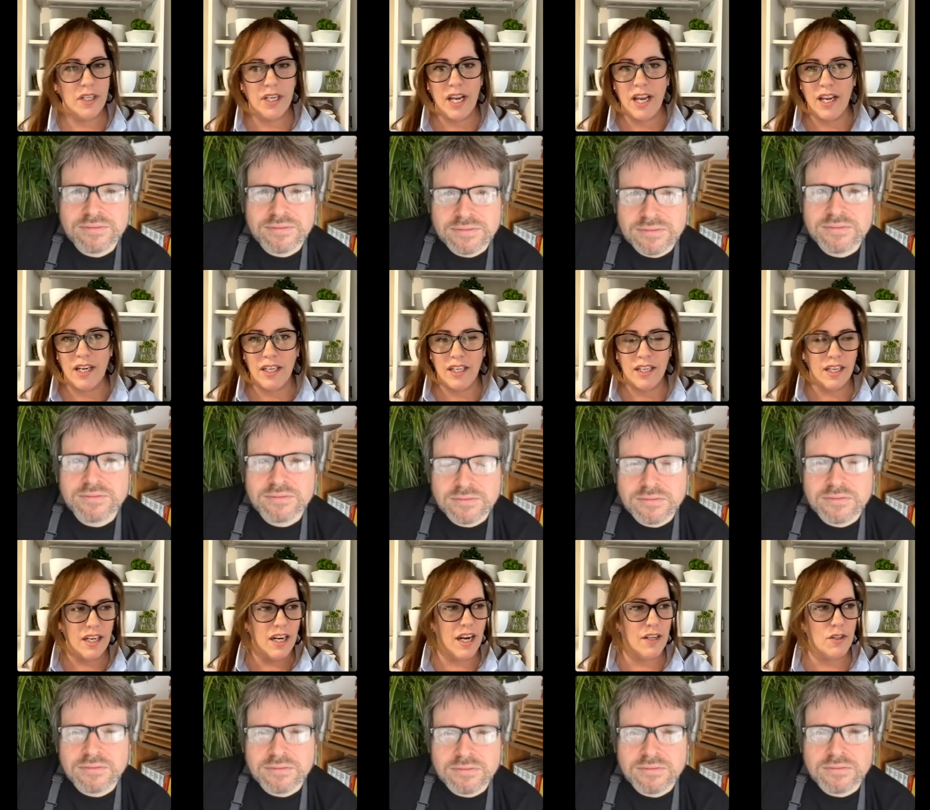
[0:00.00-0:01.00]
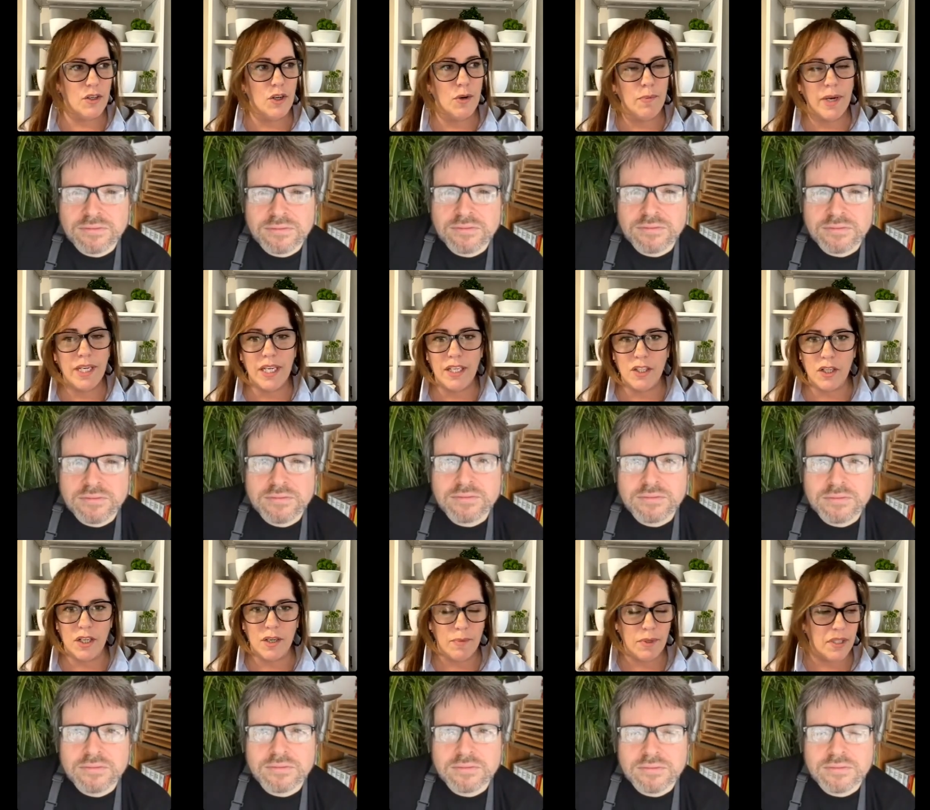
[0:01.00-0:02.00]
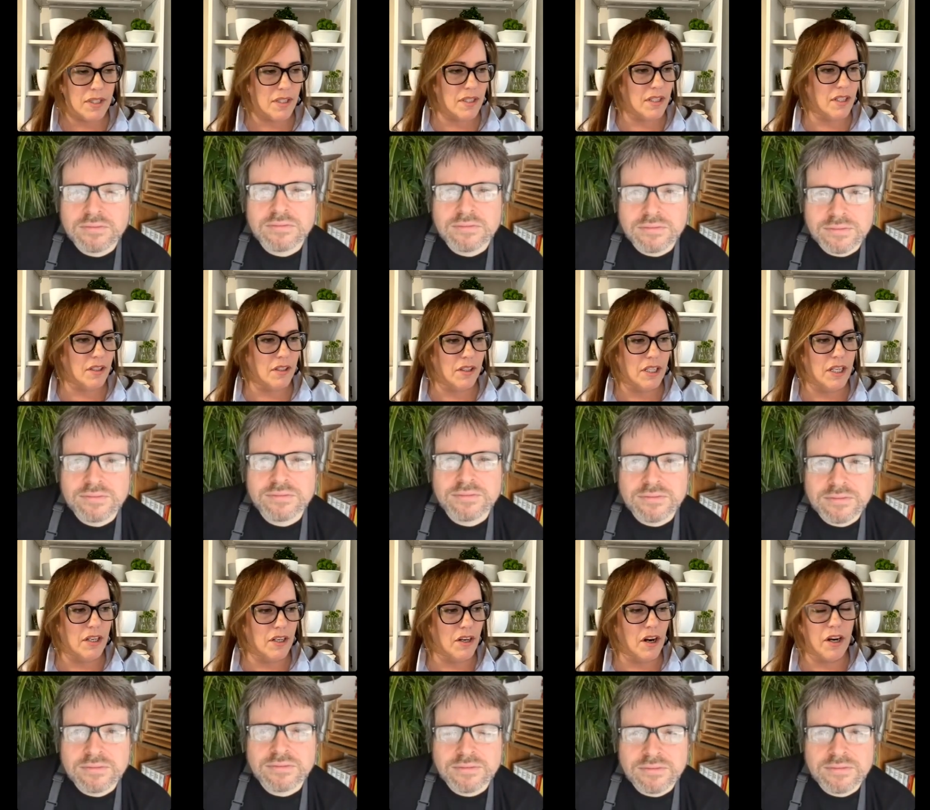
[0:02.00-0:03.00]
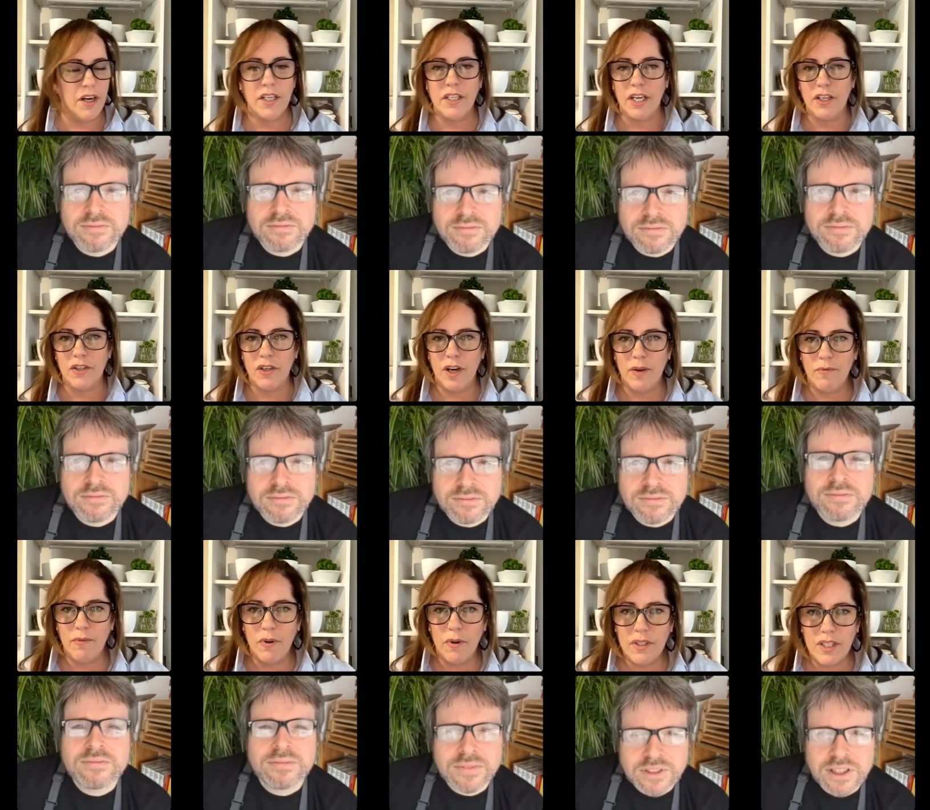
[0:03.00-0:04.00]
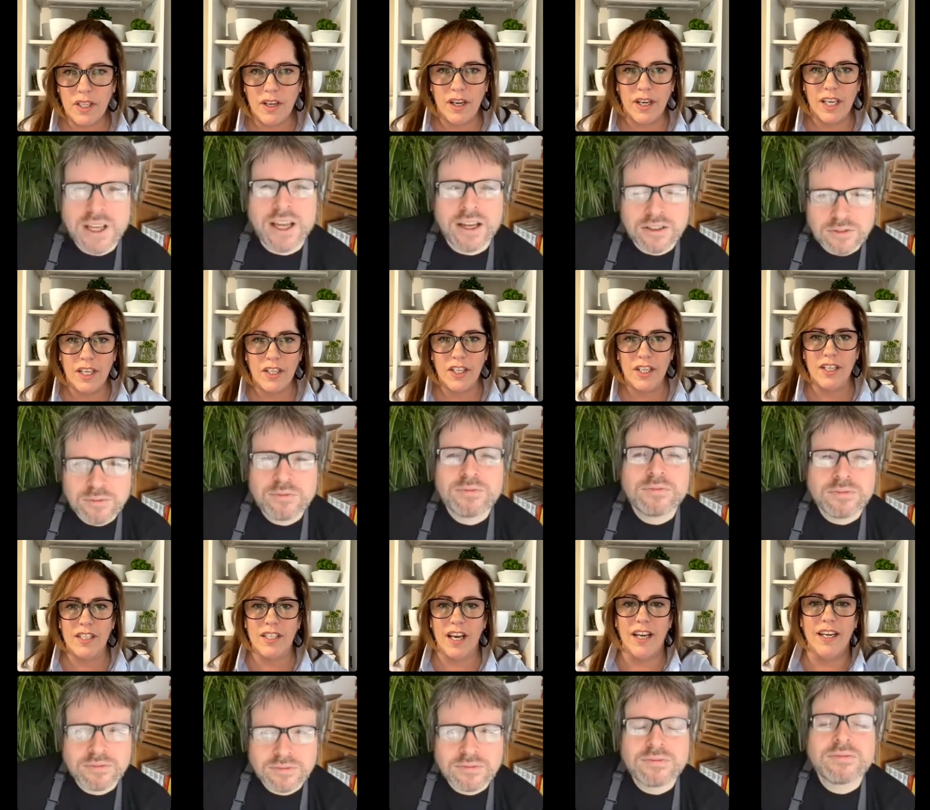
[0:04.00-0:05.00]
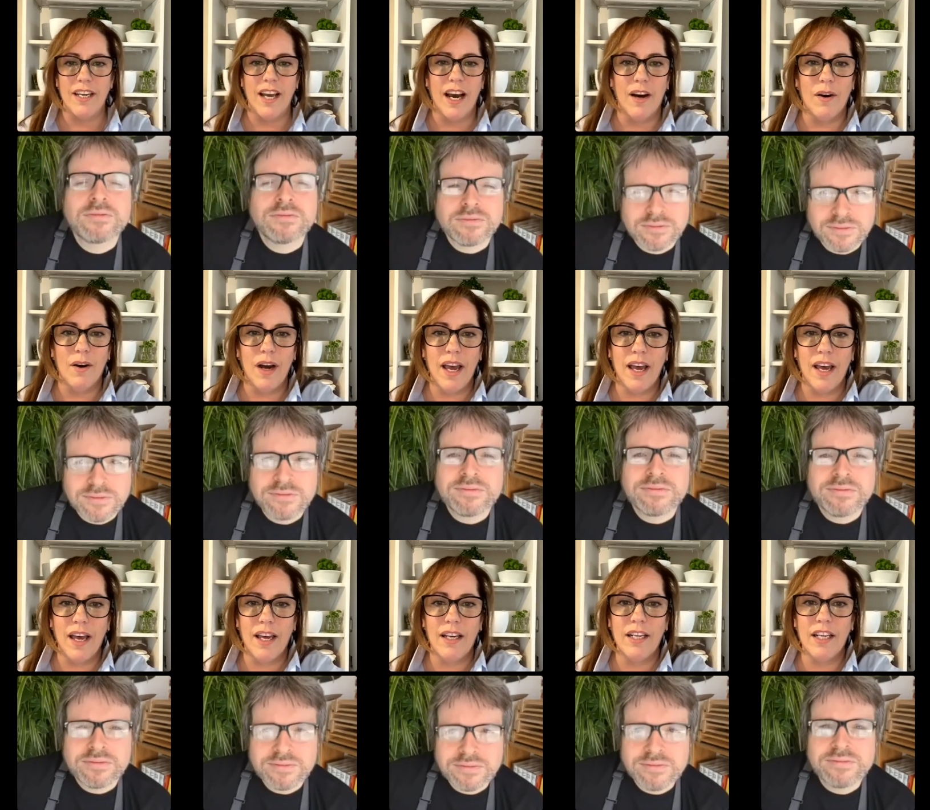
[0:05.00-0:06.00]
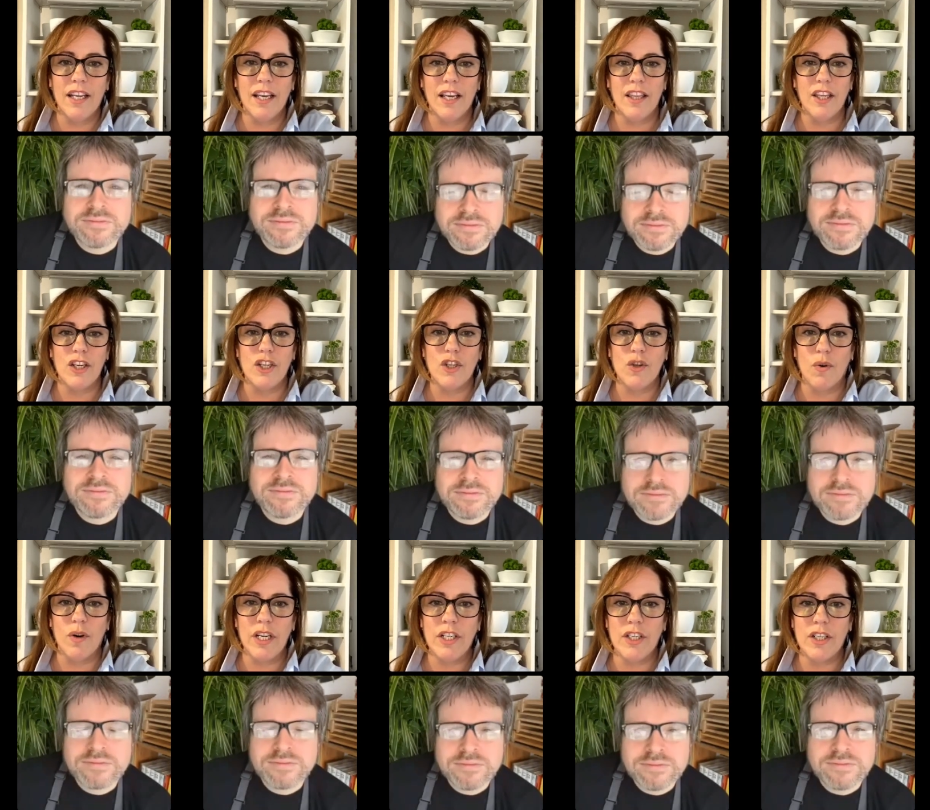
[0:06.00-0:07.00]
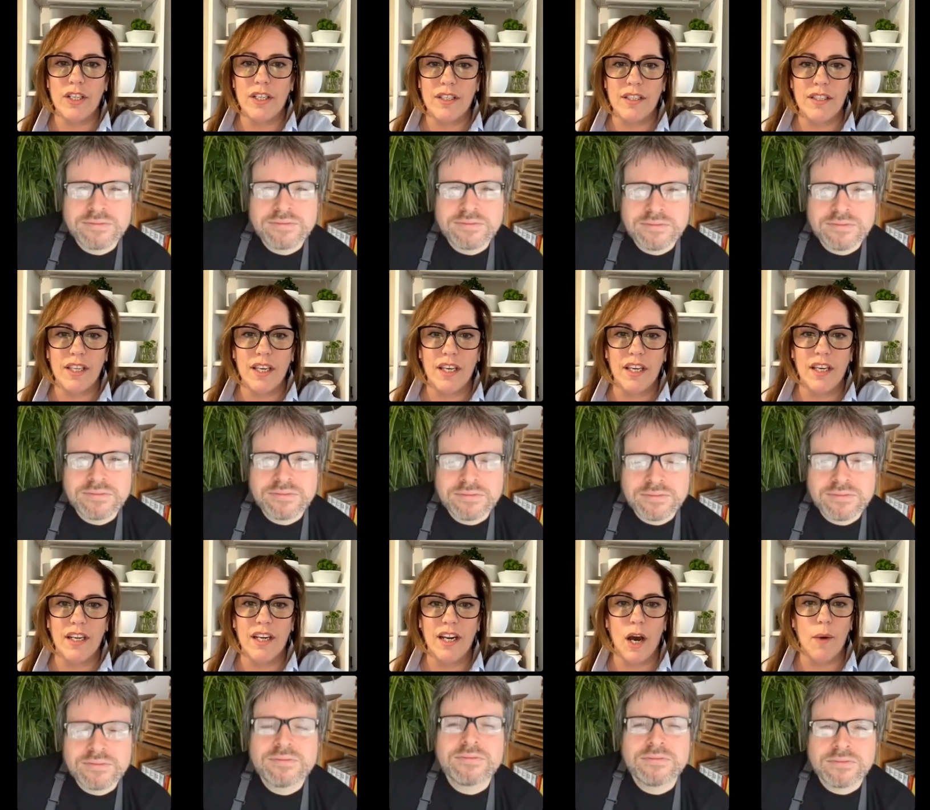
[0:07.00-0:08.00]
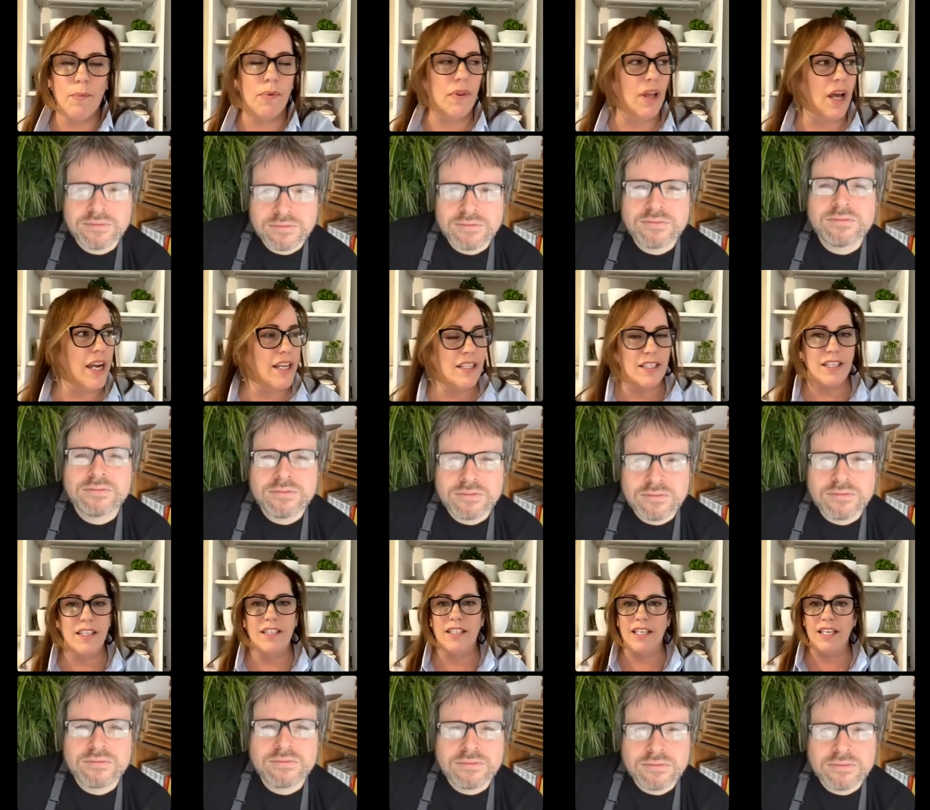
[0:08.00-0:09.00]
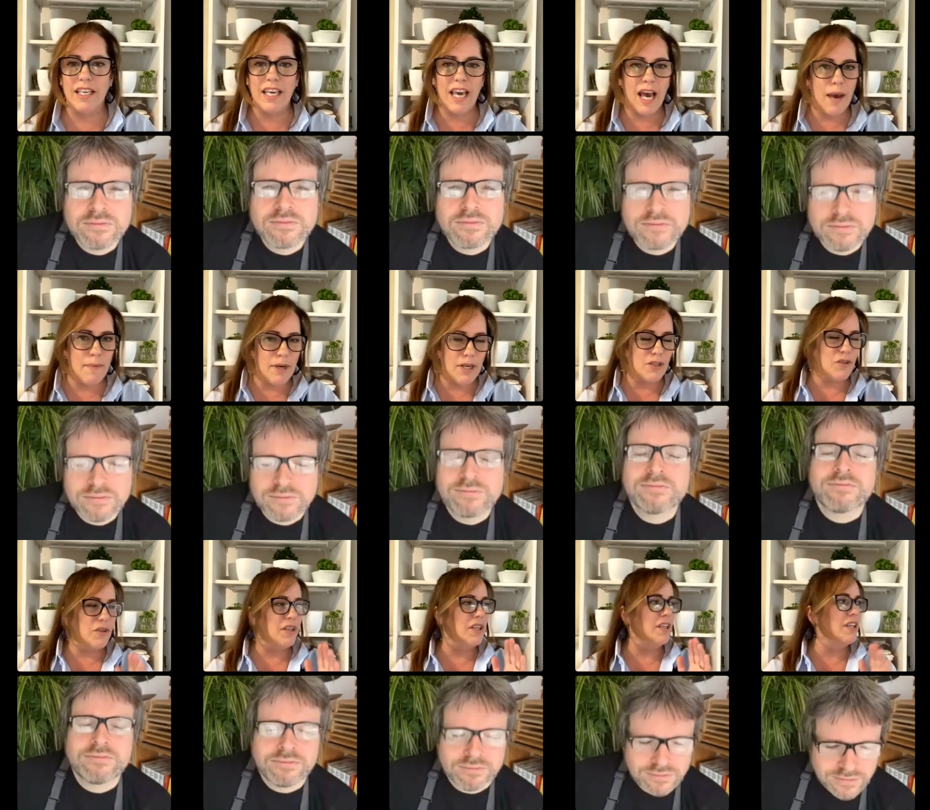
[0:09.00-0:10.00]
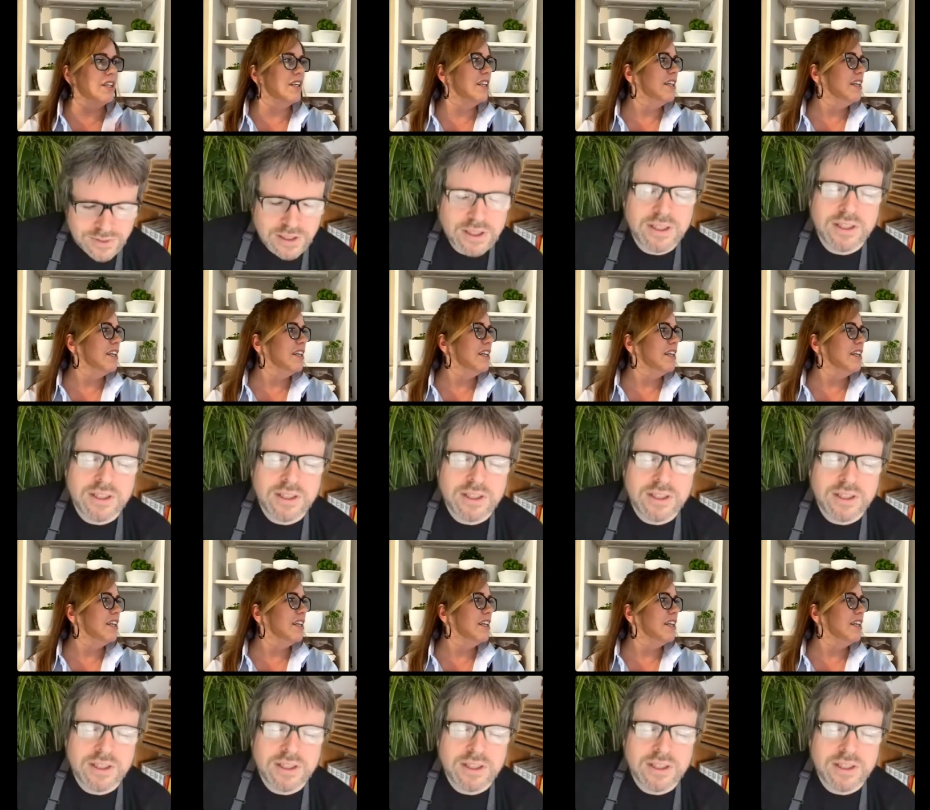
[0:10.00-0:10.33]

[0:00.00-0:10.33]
Speaker 1: and as you know, my day job is still in architecture. I'm focusing on yeah. kitchen design now, and the shortages in appliances and cabinetry and